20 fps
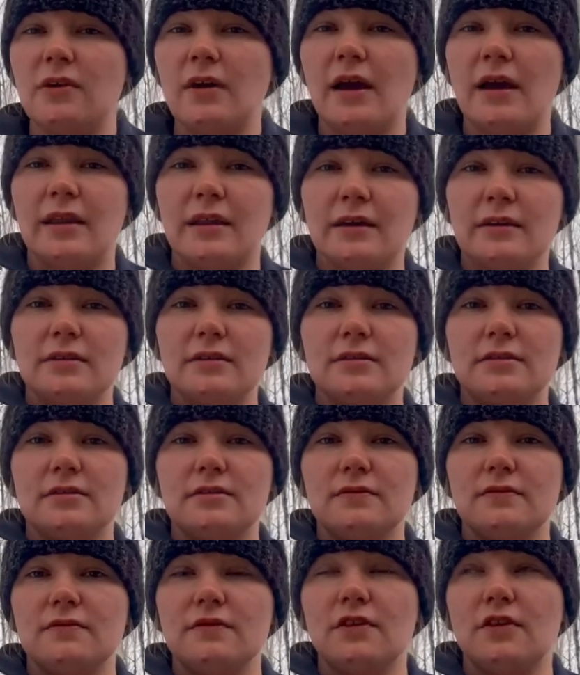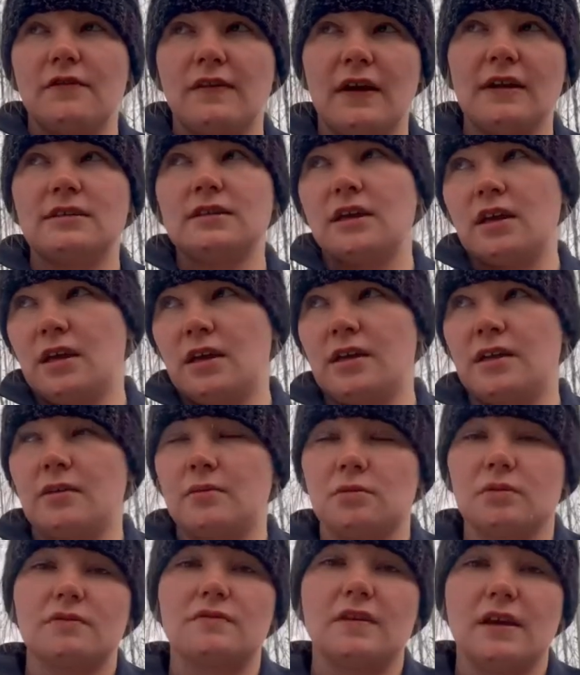And for the vet to get here would have